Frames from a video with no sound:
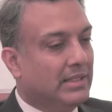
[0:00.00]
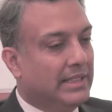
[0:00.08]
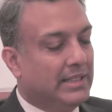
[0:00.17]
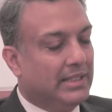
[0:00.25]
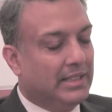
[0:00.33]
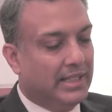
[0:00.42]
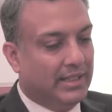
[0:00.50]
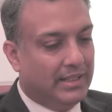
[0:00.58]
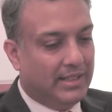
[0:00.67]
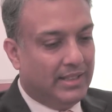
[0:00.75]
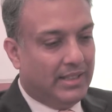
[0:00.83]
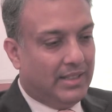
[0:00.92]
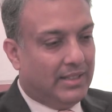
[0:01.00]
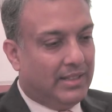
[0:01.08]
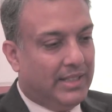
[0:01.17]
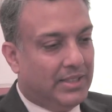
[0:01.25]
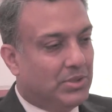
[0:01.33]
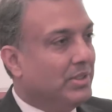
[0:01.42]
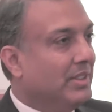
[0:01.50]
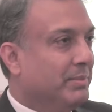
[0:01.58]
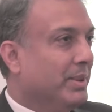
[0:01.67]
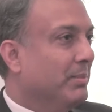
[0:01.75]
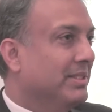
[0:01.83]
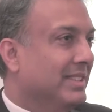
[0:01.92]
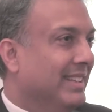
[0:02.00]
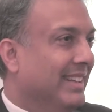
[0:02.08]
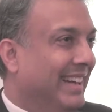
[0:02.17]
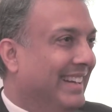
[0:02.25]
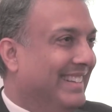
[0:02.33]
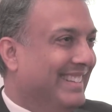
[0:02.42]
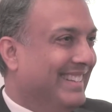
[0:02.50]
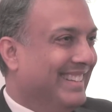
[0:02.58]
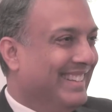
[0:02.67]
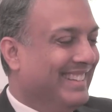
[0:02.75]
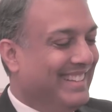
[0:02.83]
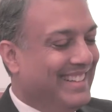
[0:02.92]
in 89. I shouldn't have probably said that.